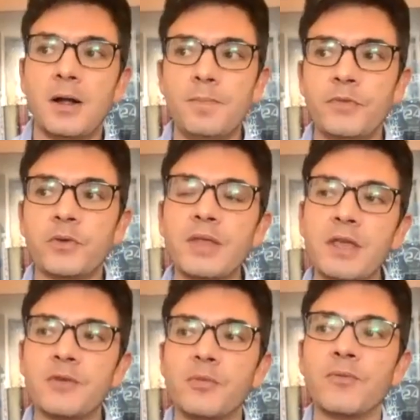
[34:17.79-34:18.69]
So I
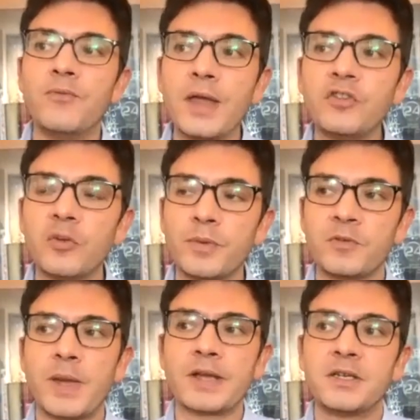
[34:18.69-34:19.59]
think from a venture
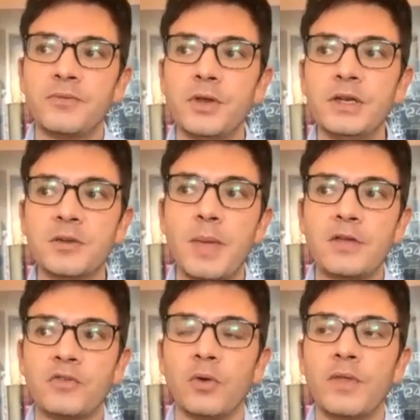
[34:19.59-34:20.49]
perspective, you need to make
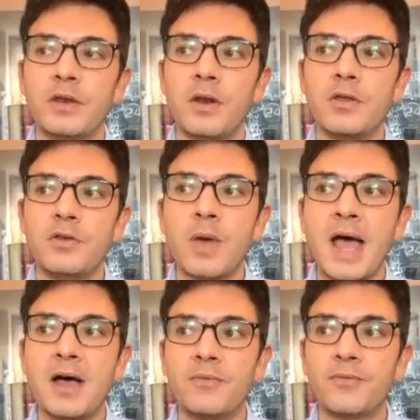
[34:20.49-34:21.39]
sure that you
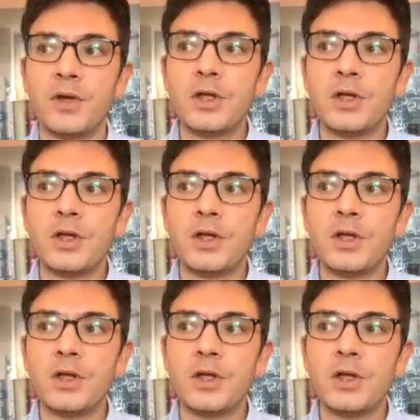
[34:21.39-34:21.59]
have,